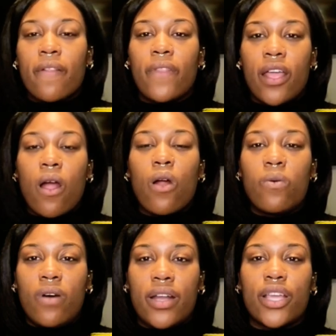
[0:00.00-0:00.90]
They are
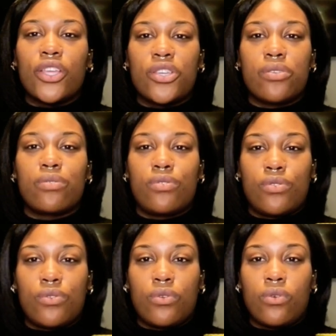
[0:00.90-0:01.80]
wanting you
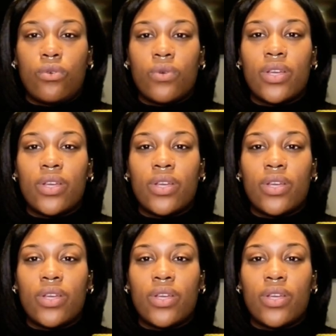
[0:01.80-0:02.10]
to